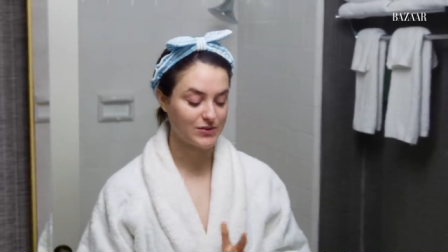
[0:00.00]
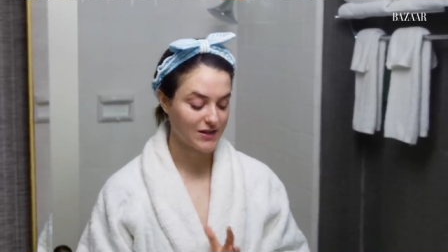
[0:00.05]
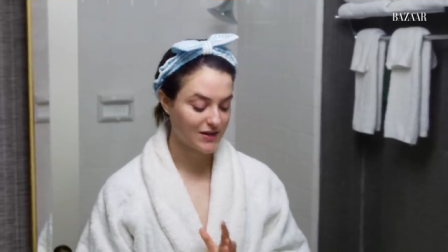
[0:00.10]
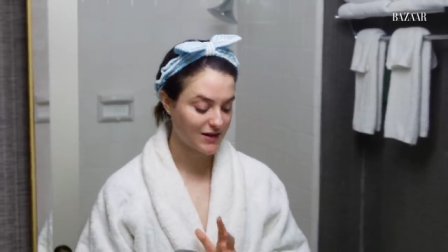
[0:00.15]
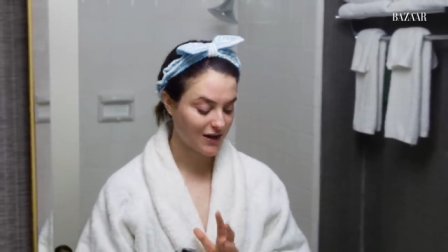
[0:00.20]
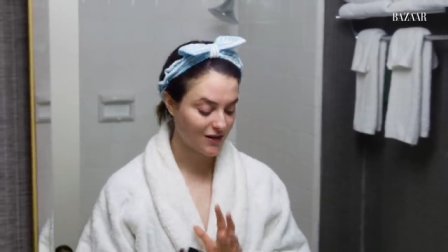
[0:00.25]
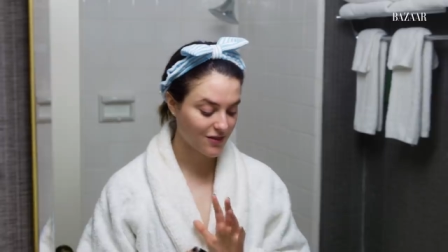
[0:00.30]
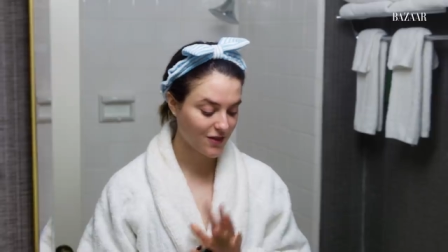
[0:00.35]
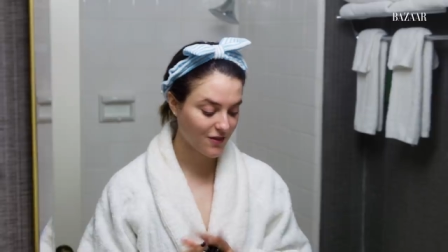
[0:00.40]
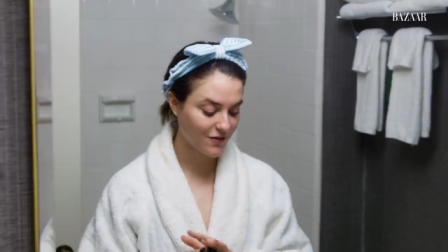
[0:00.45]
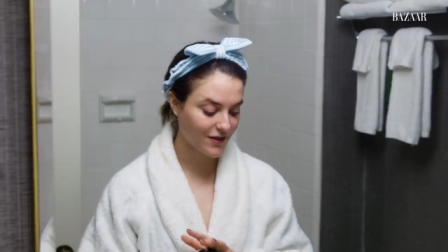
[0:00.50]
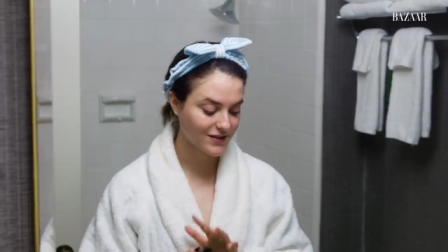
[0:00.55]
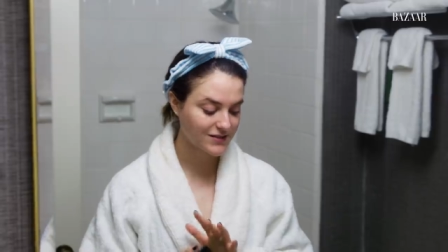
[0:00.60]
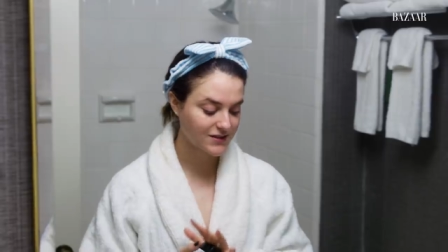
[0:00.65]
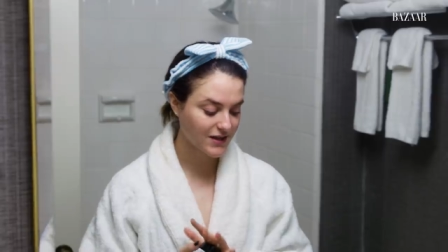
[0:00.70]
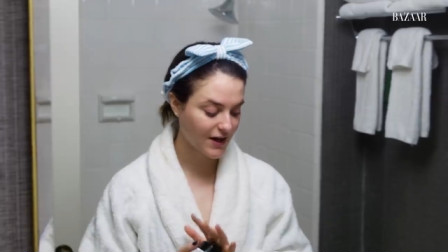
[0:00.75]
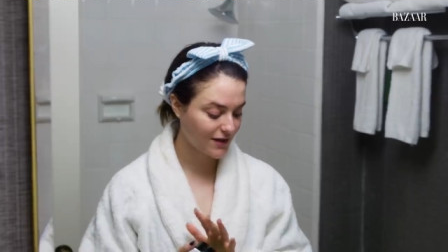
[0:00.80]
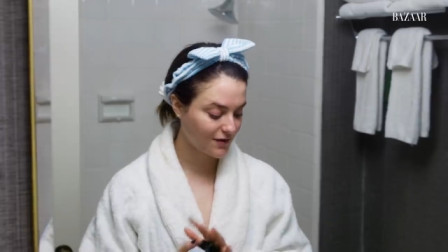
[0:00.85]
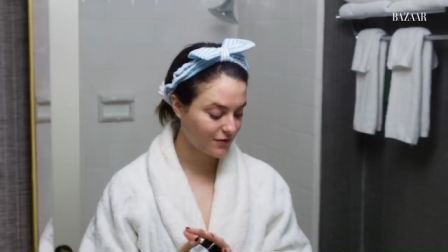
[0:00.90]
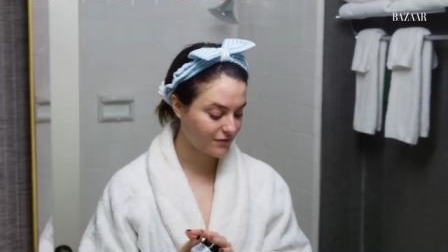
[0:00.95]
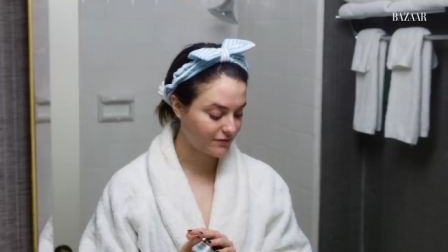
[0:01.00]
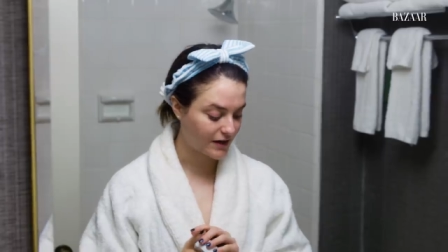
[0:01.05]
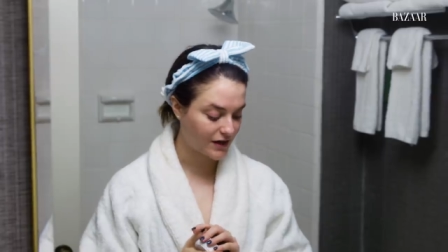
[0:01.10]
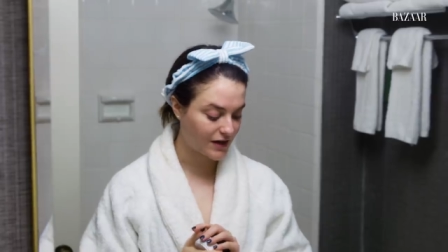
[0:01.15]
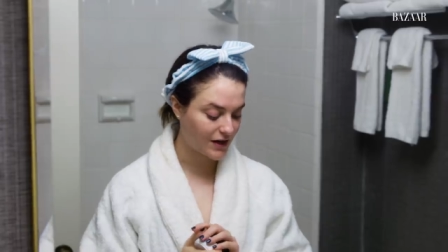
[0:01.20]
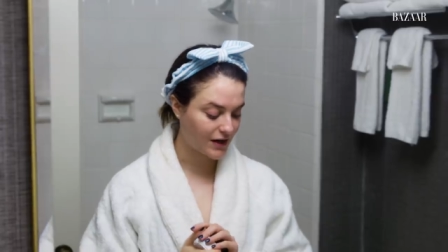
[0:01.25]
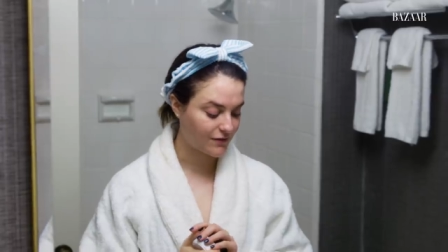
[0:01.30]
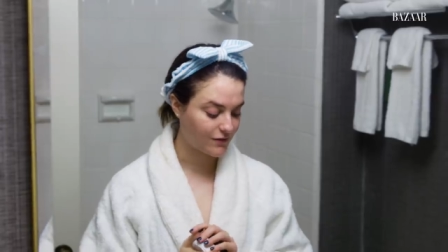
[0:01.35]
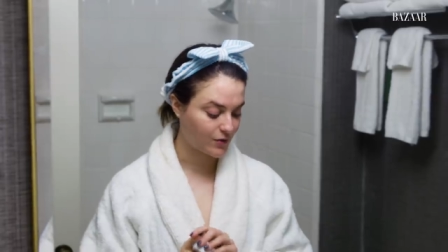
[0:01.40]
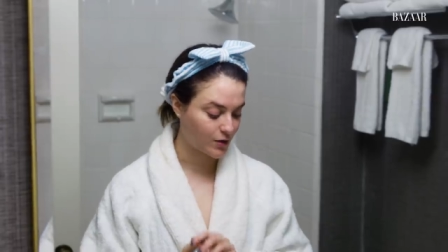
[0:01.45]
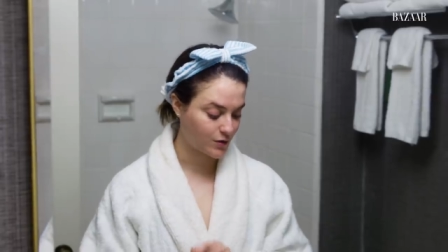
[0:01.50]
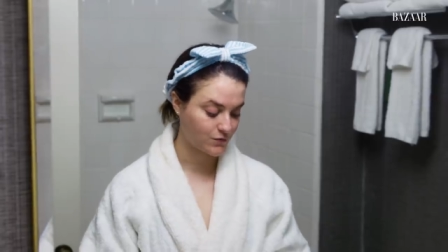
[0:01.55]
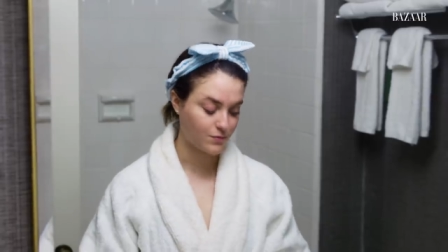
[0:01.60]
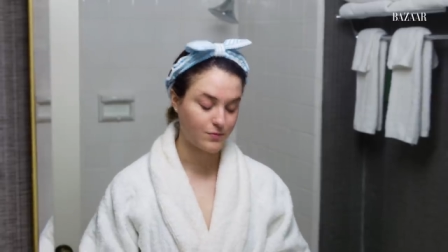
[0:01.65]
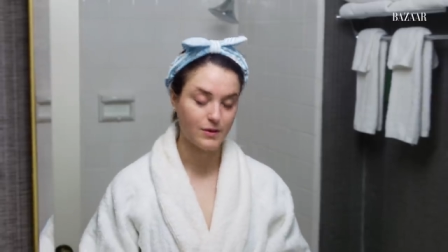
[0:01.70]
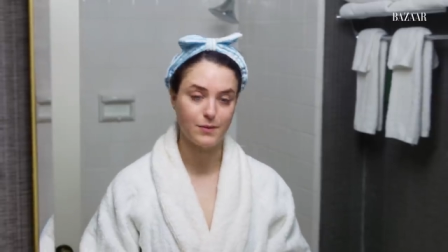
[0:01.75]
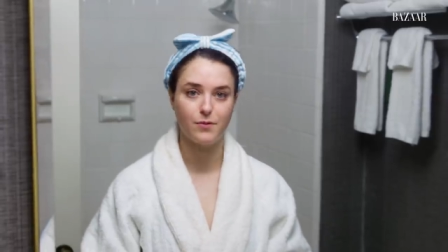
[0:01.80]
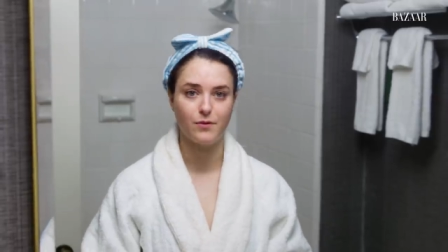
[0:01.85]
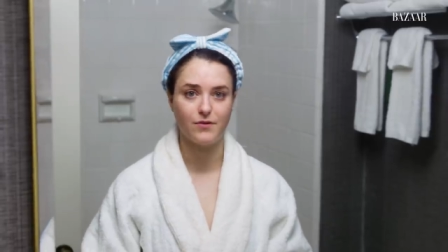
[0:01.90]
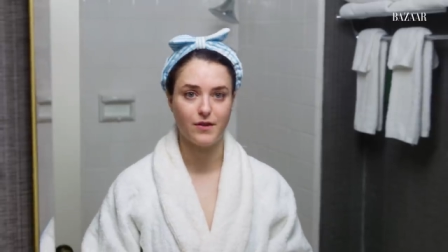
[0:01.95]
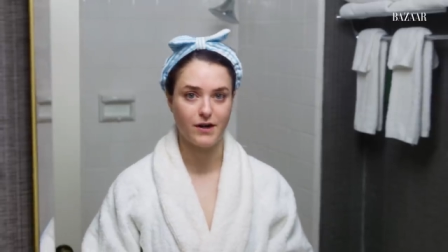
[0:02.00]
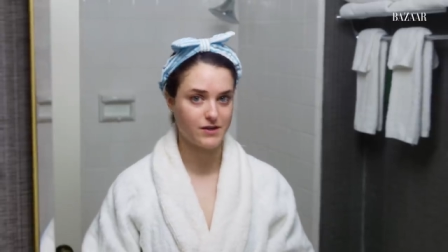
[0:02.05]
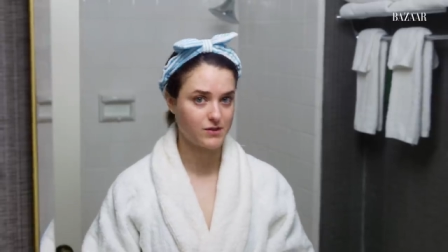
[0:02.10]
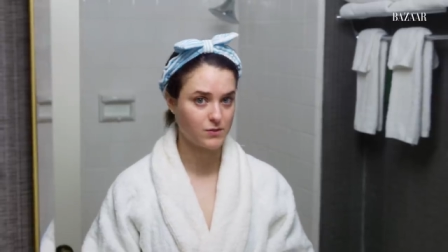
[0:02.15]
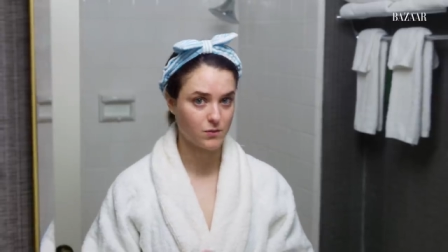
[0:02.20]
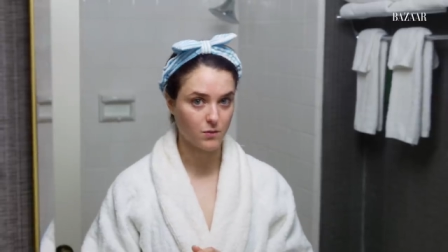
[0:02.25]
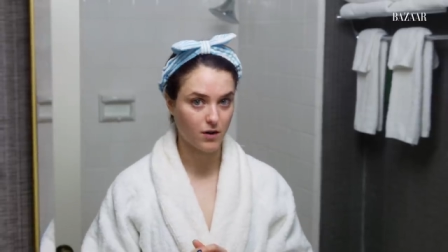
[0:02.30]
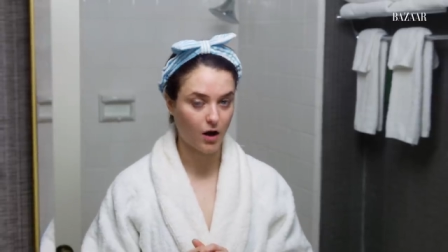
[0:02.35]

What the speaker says: And I think that's kind of funny. I've heard from people that it's